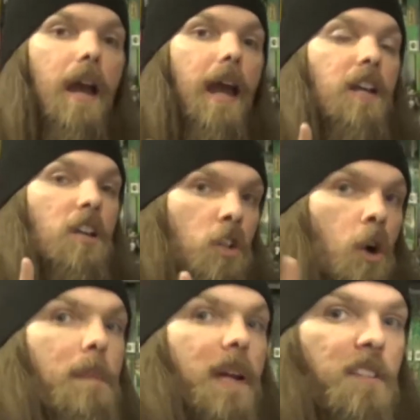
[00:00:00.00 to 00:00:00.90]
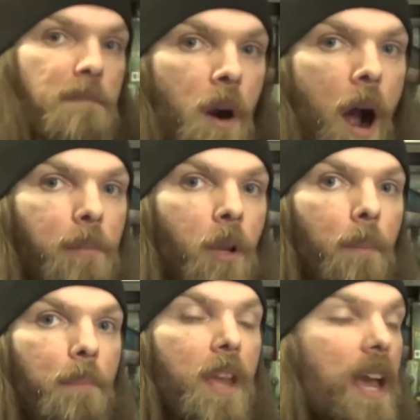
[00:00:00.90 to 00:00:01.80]
And your biggest
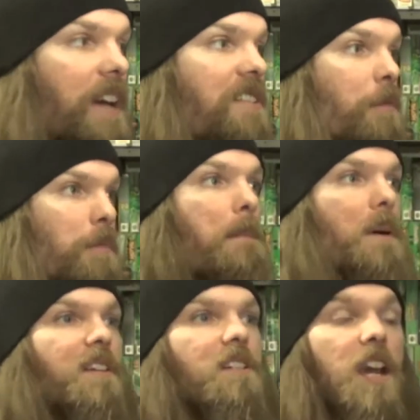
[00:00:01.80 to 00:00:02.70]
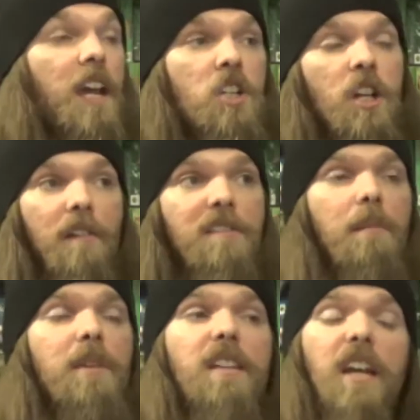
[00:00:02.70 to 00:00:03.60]
problem is the representation of
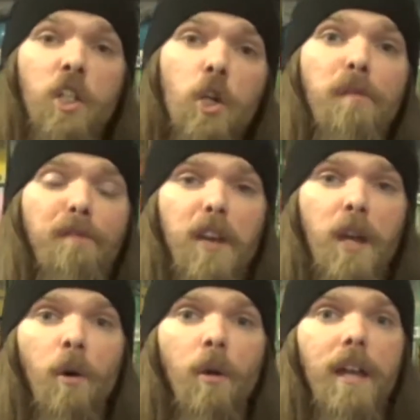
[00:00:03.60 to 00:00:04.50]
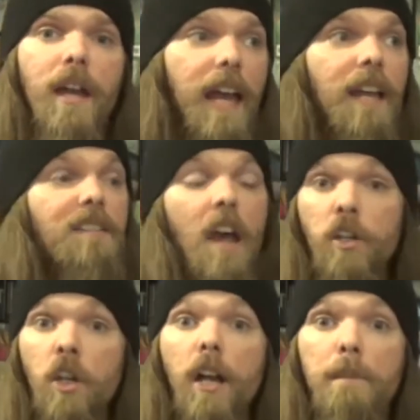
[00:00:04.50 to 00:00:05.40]
something that you feel is
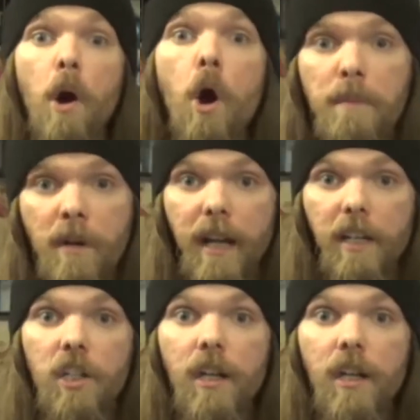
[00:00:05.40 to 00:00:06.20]
not appropriate.